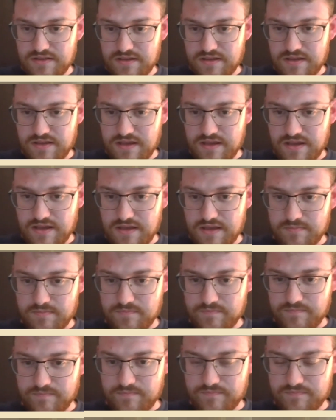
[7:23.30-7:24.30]

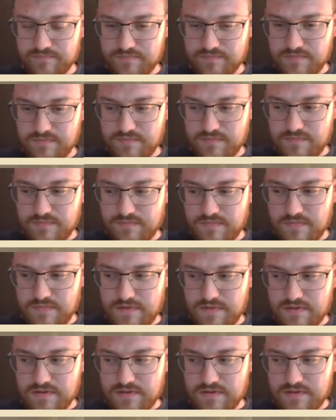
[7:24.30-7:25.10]
(silence)